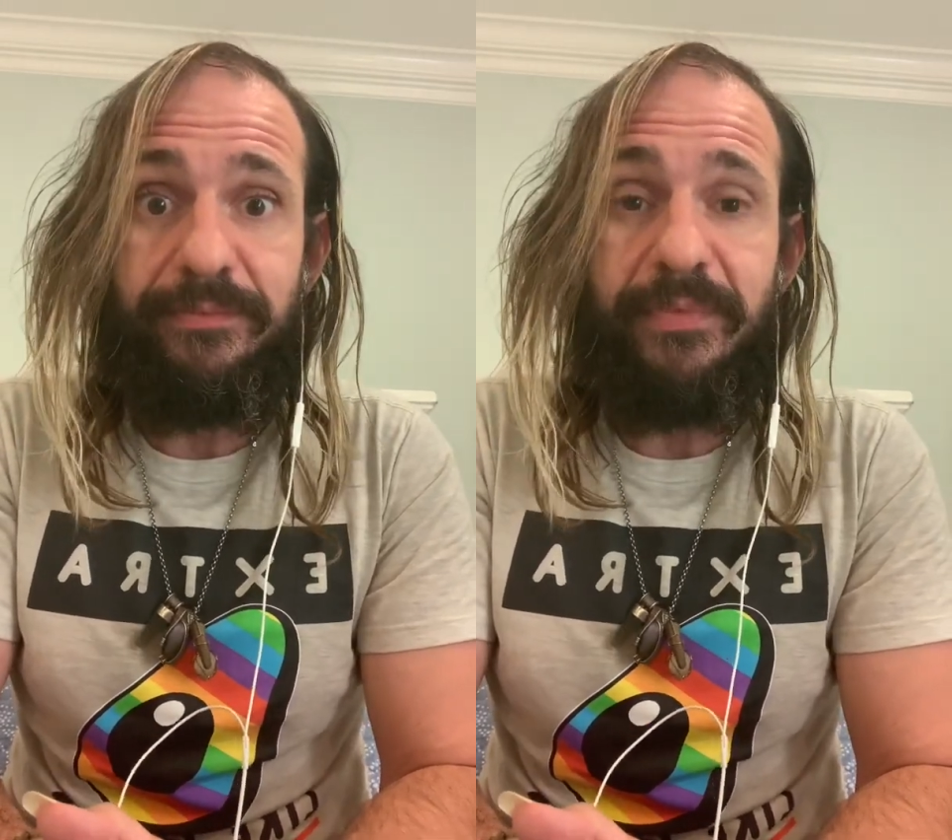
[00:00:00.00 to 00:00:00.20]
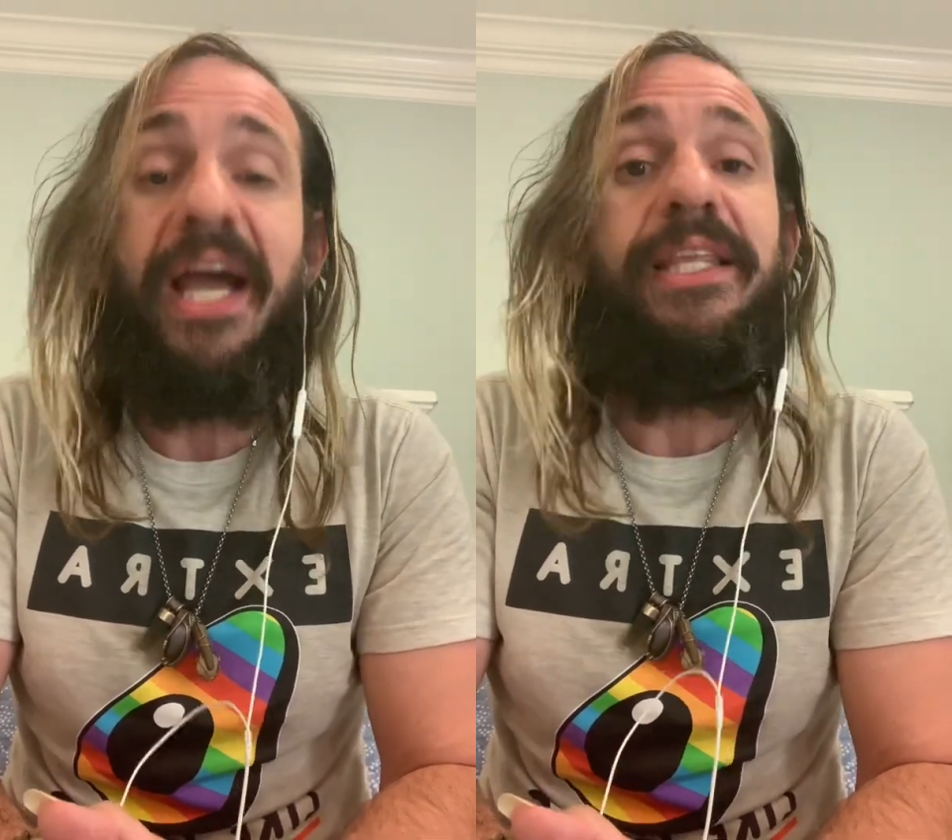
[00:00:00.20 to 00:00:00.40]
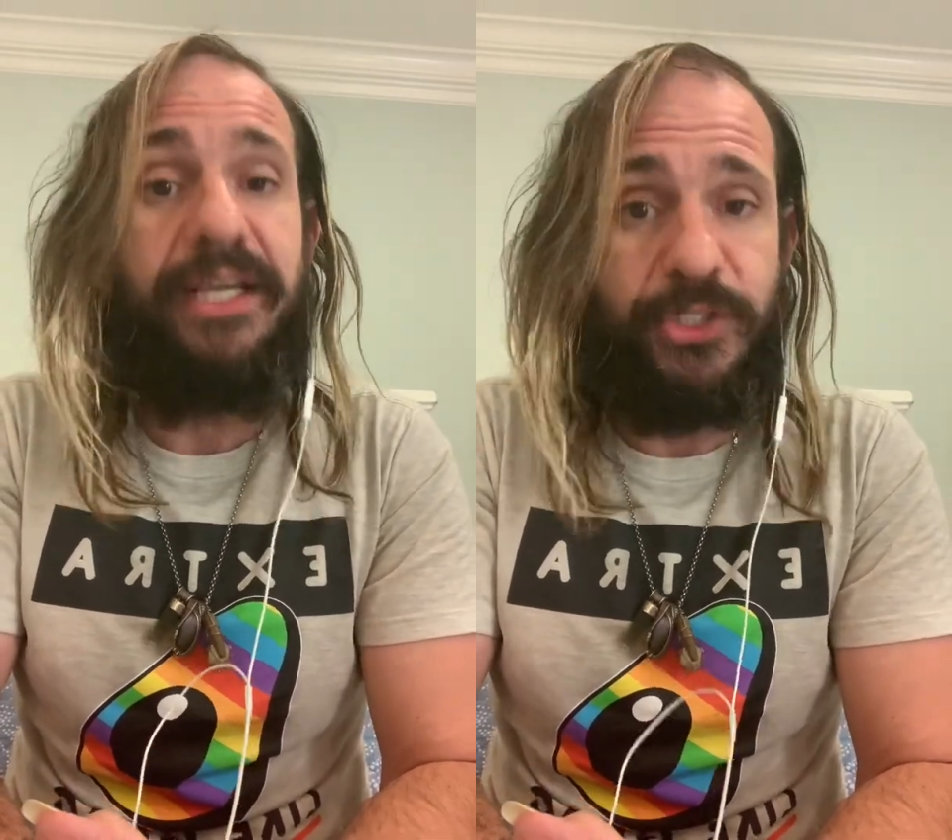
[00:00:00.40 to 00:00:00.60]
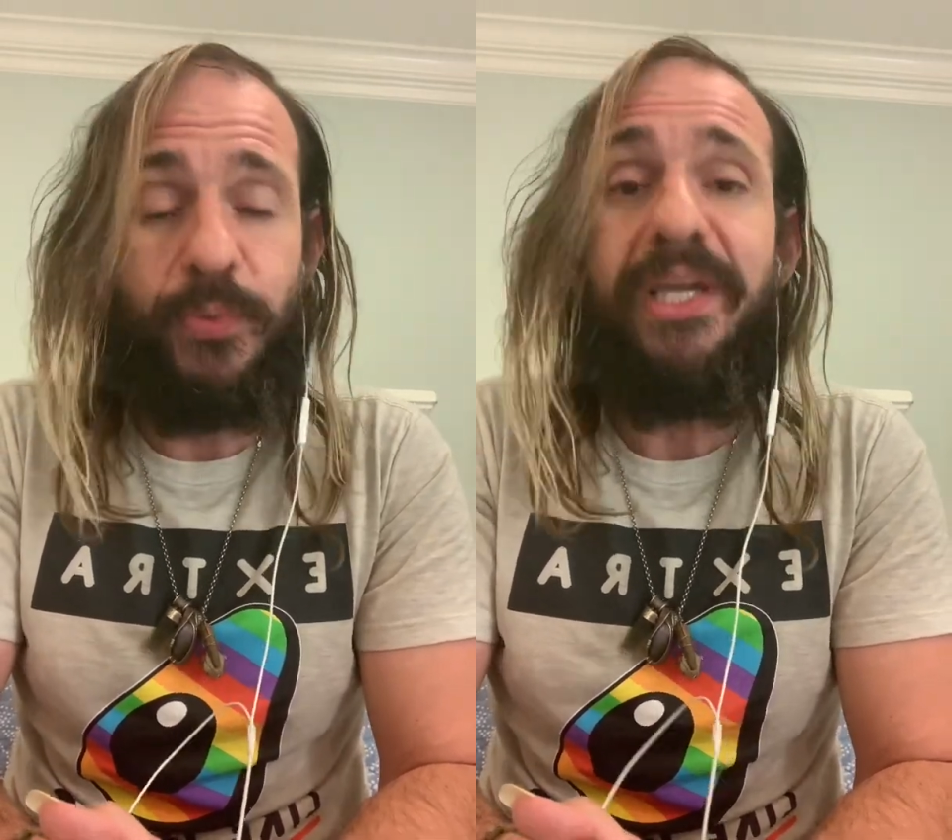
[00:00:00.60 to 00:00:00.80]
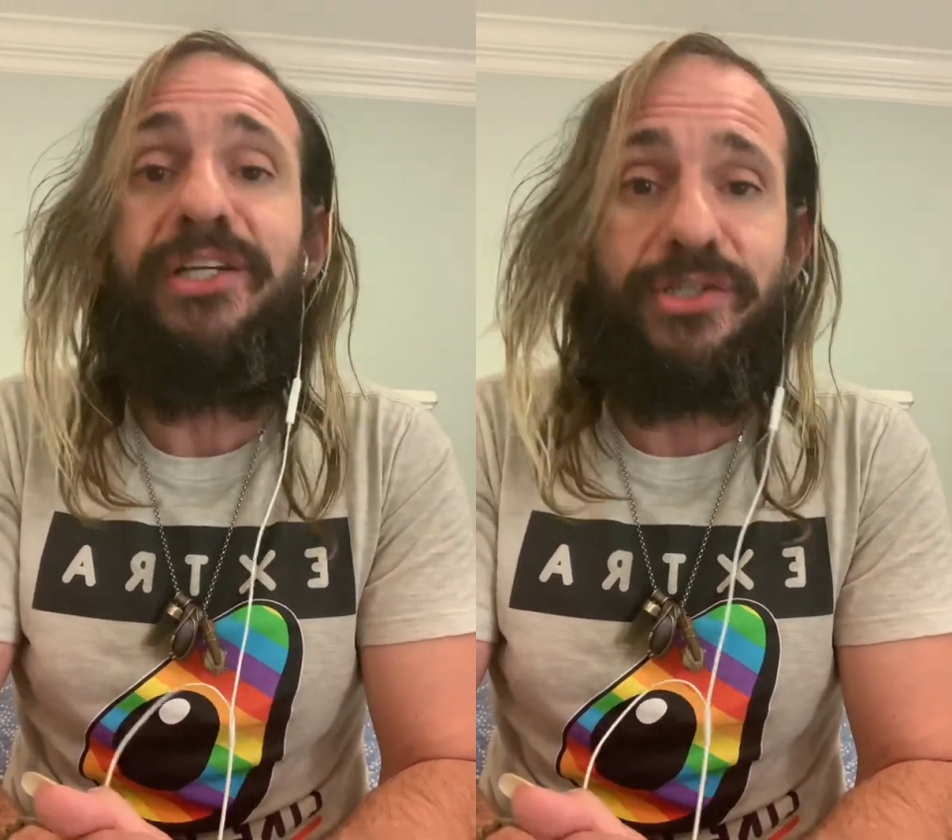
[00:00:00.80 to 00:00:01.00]
And yes,
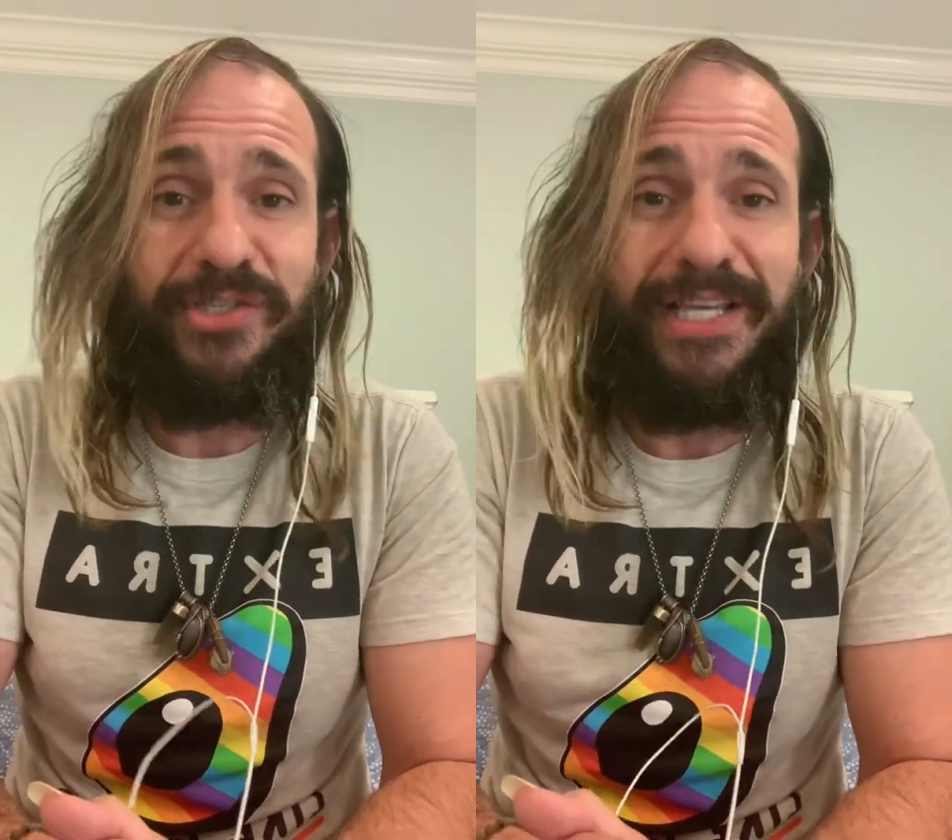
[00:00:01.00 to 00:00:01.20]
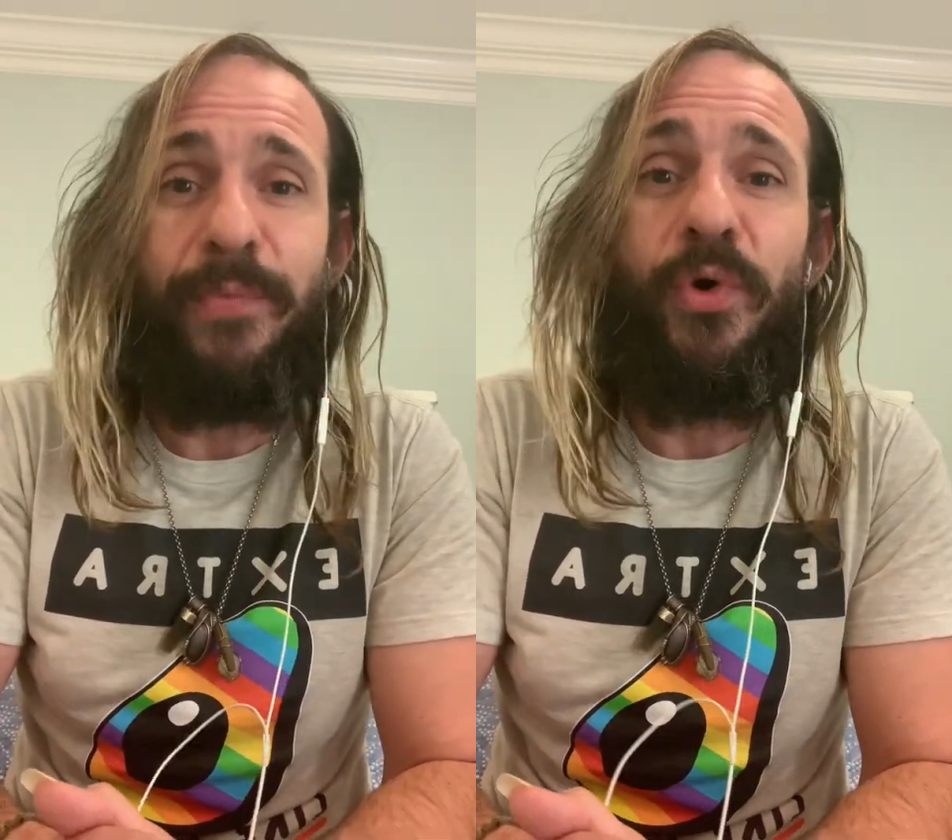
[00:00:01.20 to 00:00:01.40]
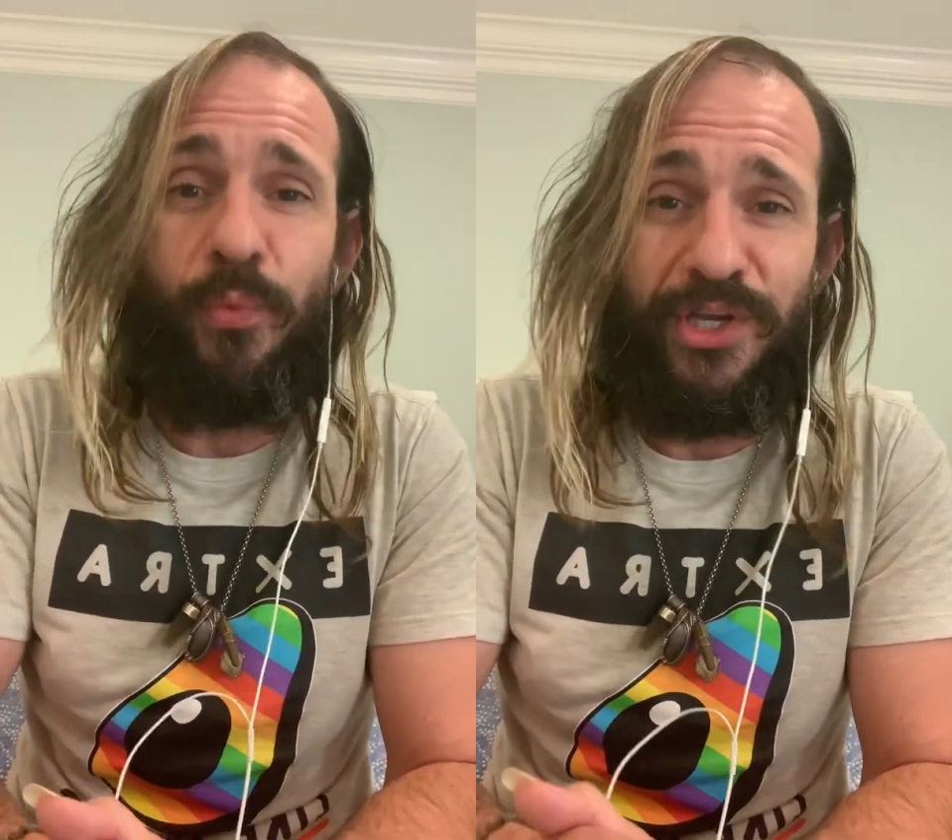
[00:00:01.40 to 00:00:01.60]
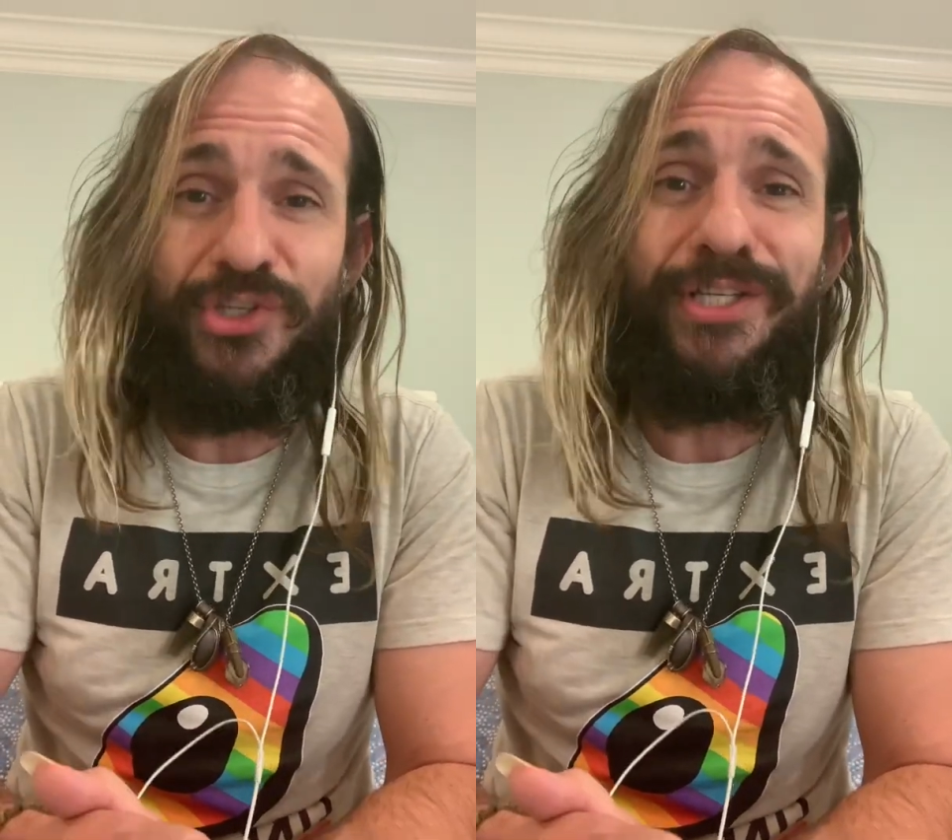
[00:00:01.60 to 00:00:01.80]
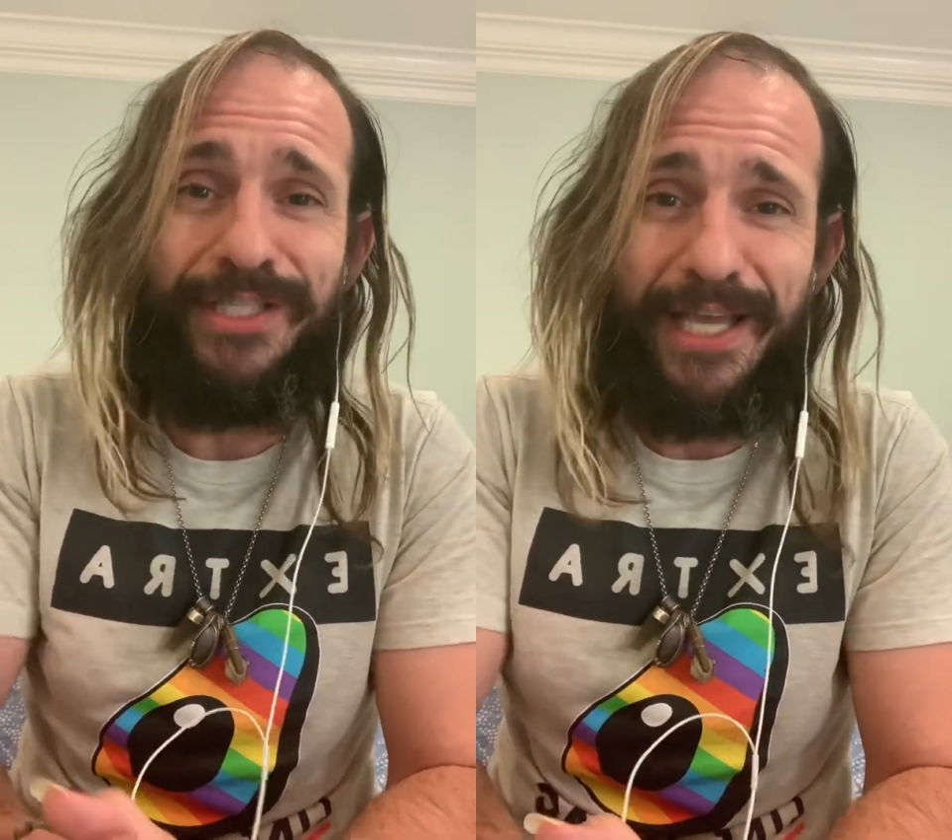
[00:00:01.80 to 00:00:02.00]
we understand what we
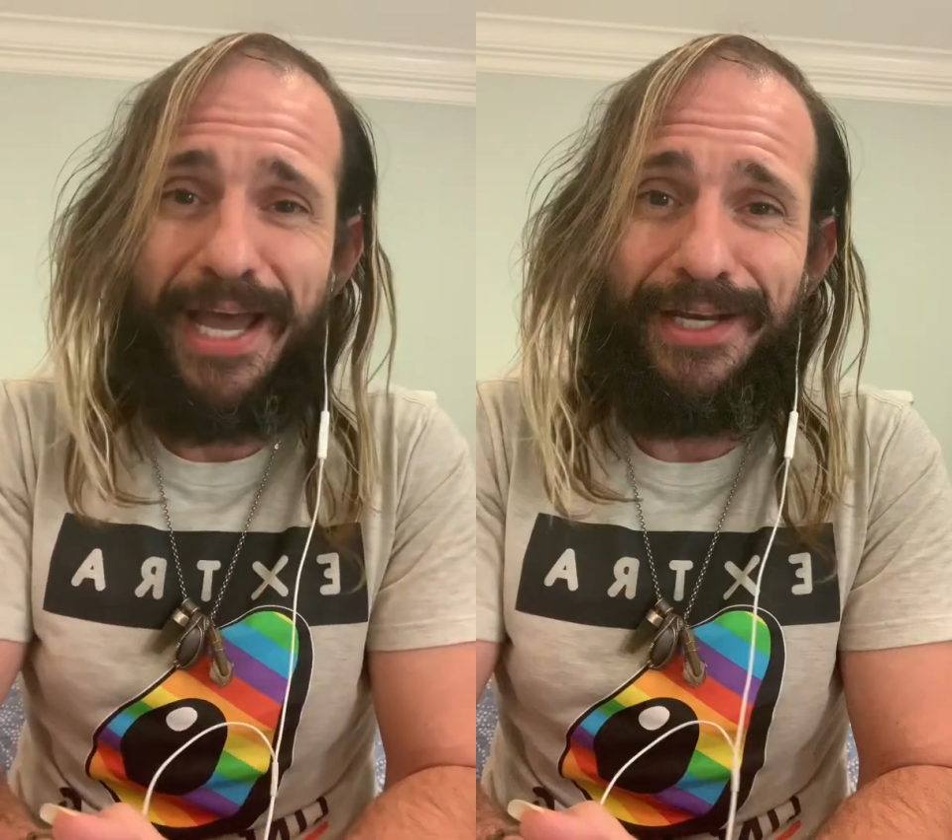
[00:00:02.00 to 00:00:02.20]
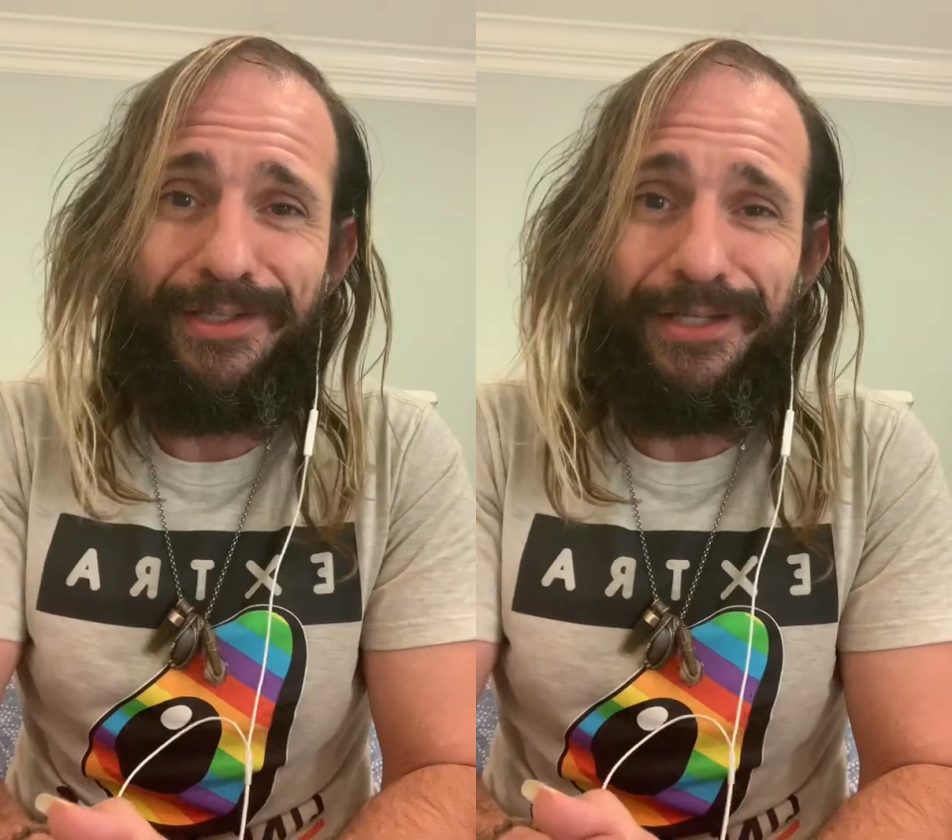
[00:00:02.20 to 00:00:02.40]
just said.